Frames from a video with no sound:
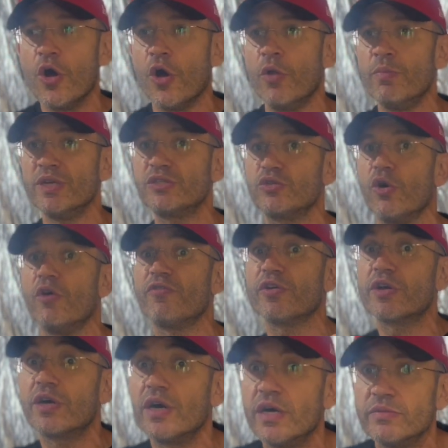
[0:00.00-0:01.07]
almost
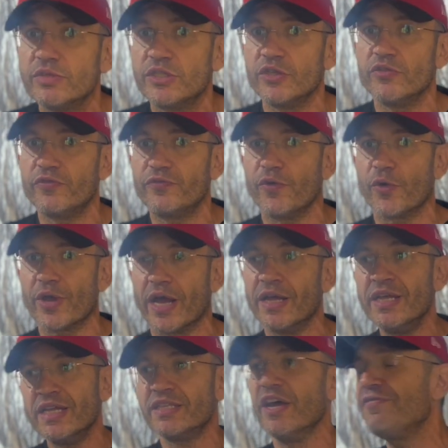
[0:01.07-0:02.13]
overcomes the euphoria.
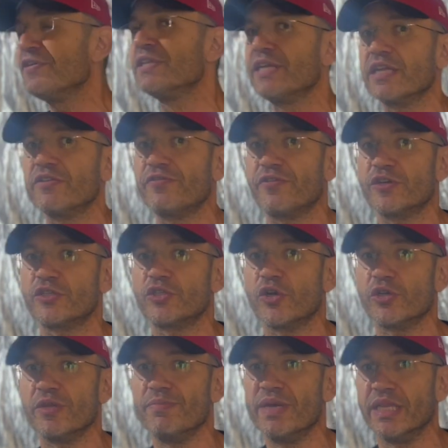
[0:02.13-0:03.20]
Definitely at the first
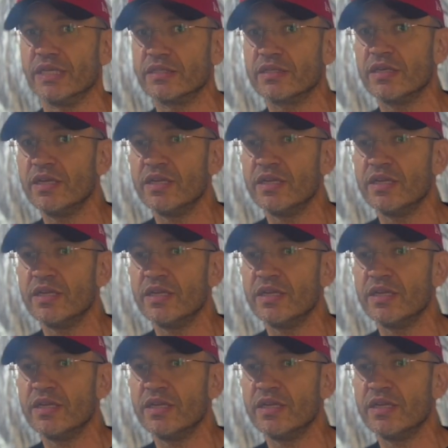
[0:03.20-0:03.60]
30 minutes.